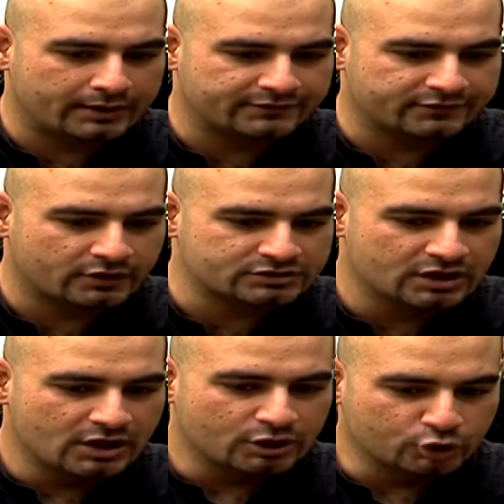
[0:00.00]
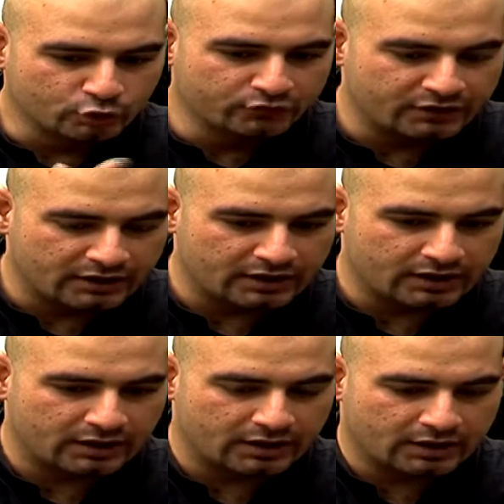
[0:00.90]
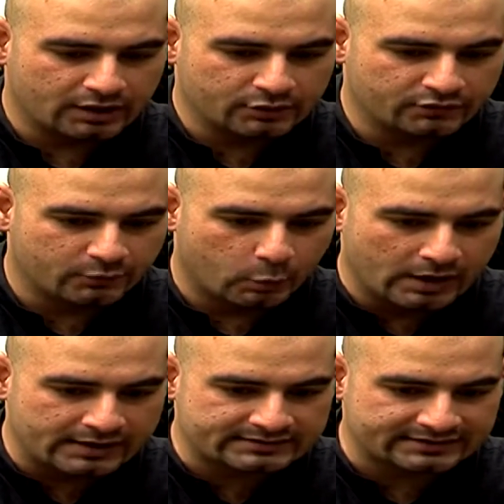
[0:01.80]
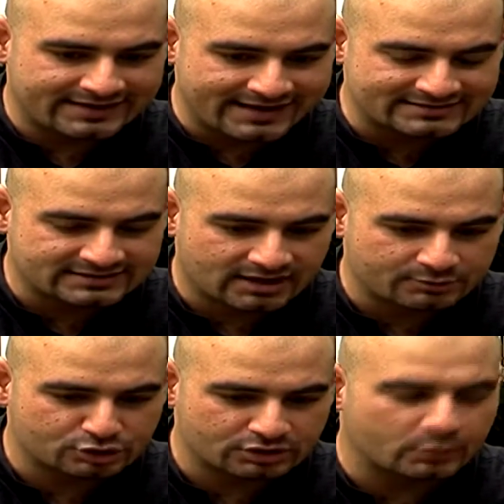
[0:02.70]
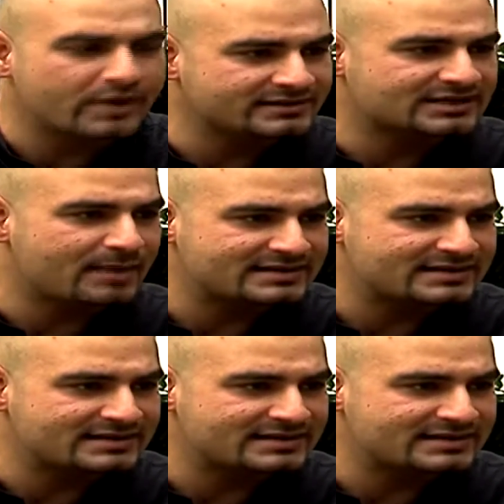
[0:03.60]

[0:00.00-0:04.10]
and of course you've worked against corruption in various